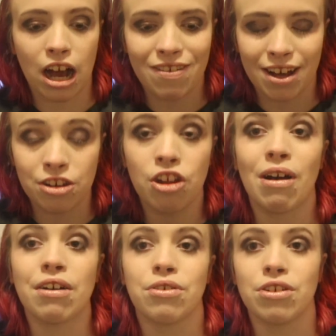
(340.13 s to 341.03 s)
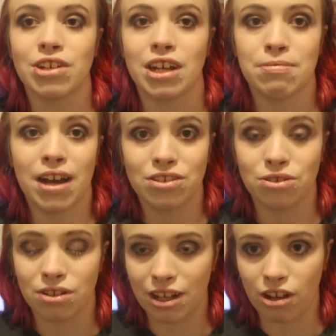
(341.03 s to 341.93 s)
I've had no outdoor time at
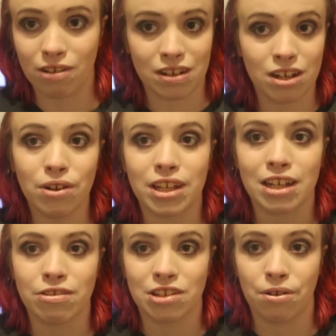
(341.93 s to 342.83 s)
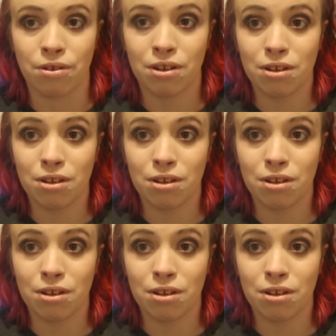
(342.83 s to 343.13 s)
all. I got given no leave, so